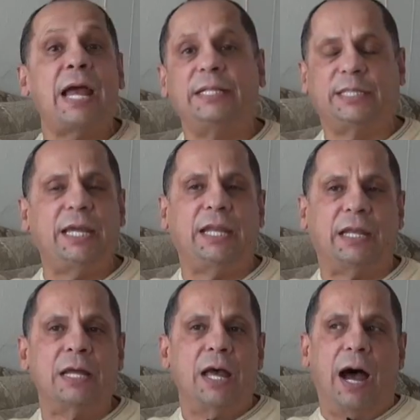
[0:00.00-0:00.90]
I did
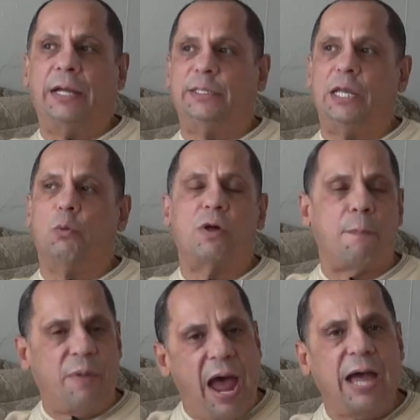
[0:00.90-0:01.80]
it. I did it with
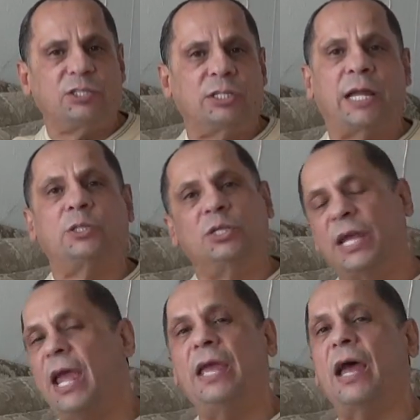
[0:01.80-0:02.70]
a passion that
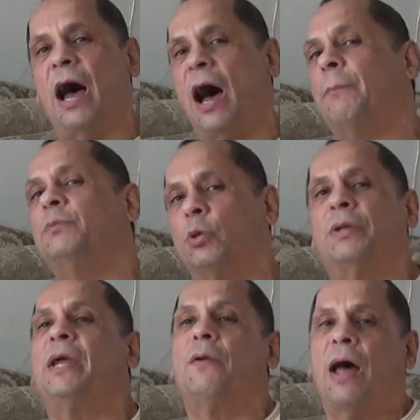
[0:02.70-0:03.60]
today I'm
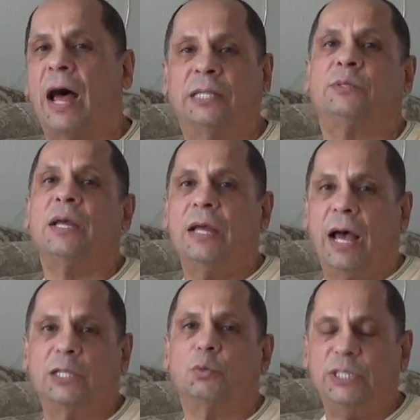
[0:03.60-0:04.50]
doing it as
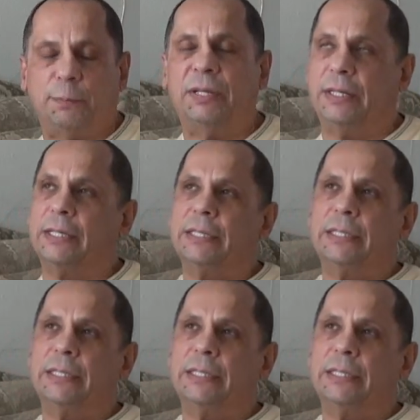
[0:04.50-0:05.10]
we speak.